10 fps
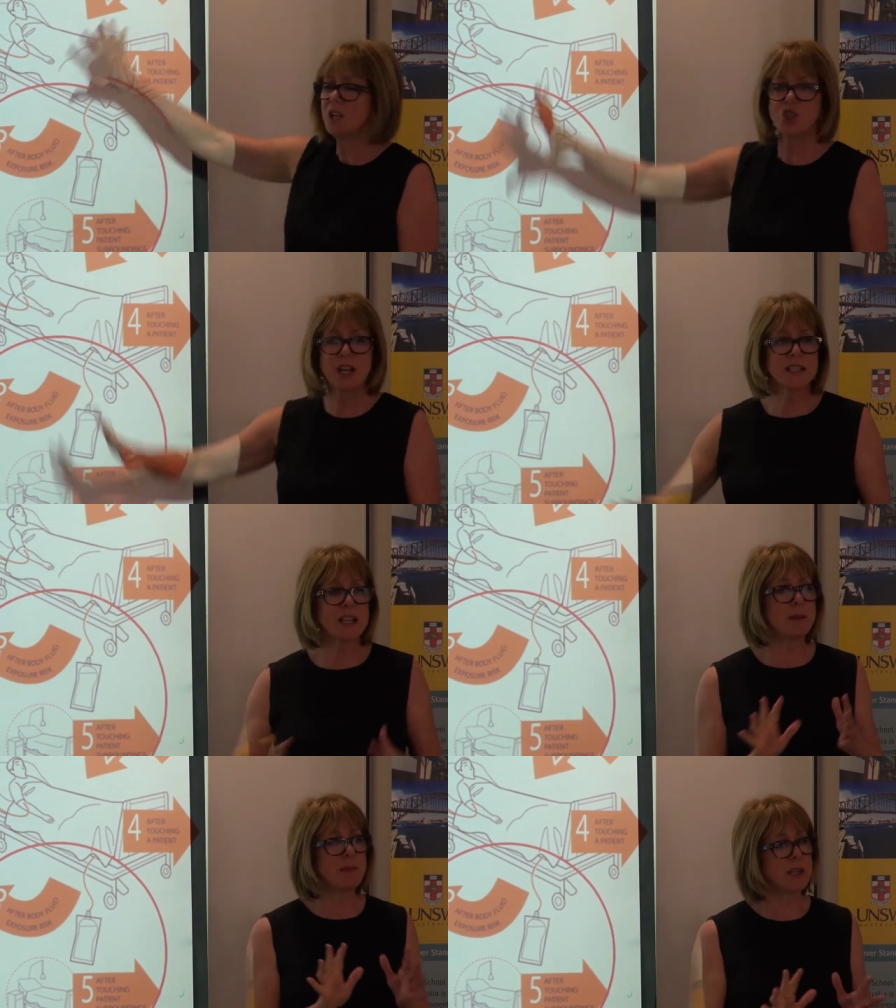just
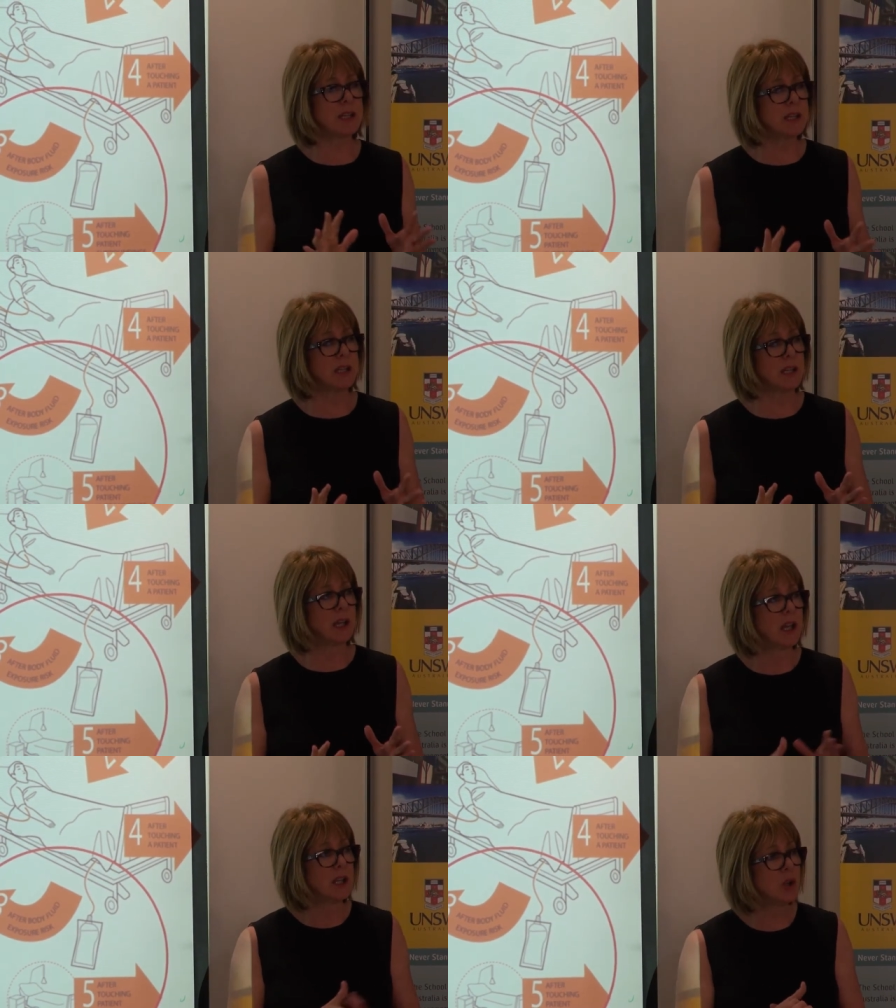keep thinking.
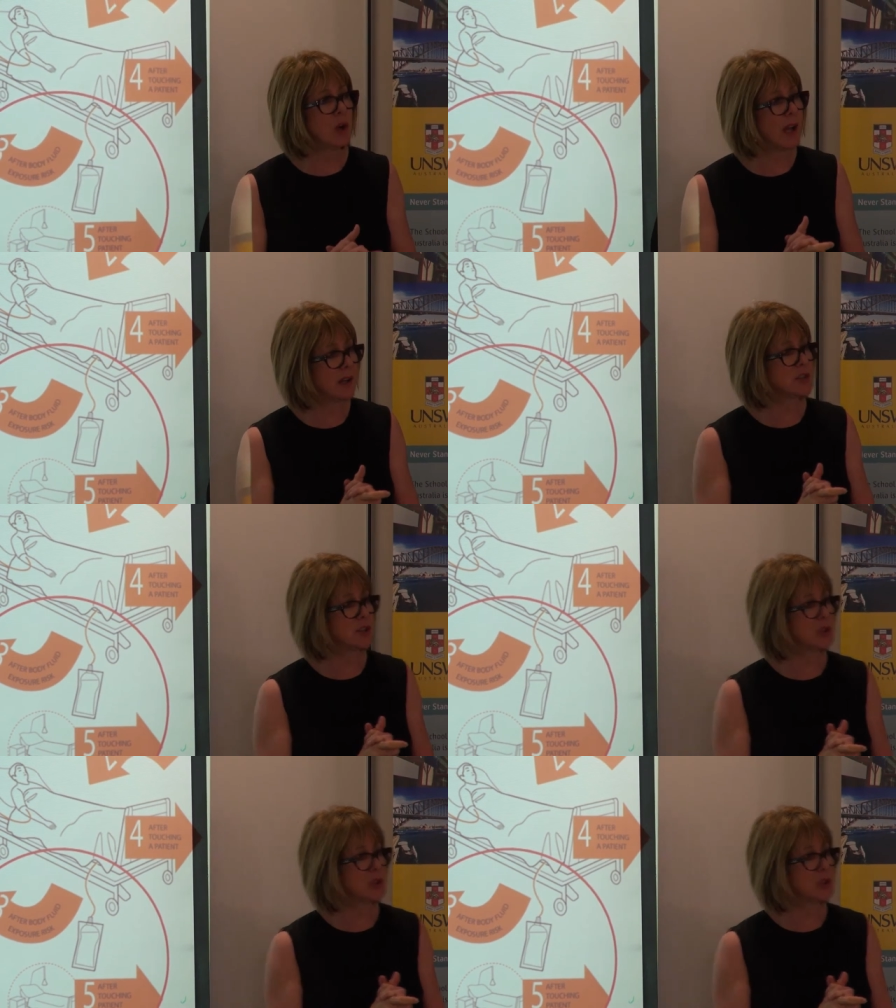You have to